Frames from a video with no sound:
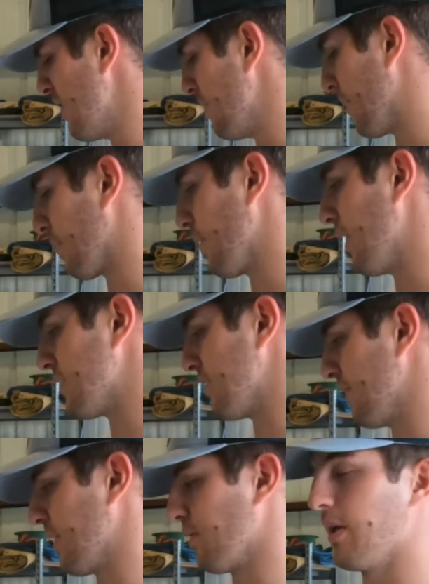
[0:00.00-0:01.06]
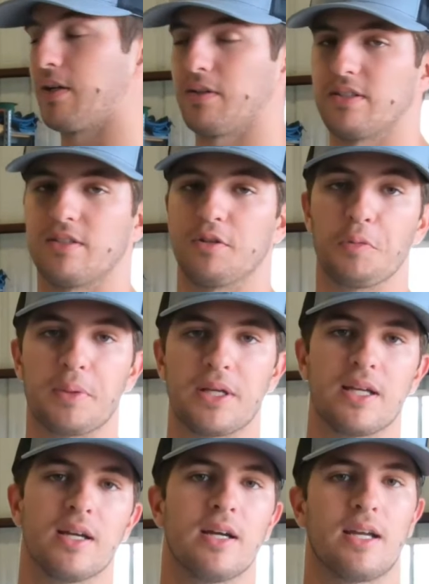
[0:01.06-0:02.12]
my rods and everything will likely still be